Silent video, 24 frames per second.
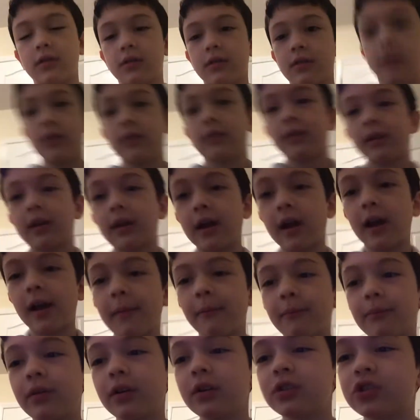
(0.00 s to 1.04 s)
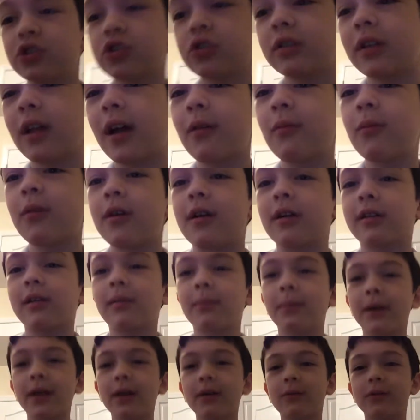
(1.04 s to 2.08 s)
I'm pretty sure that worked. I'm
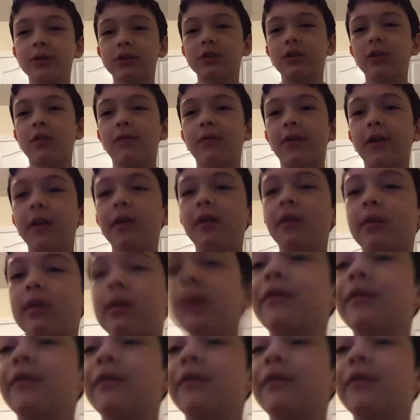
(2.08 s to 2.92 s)
gonna watch this video and see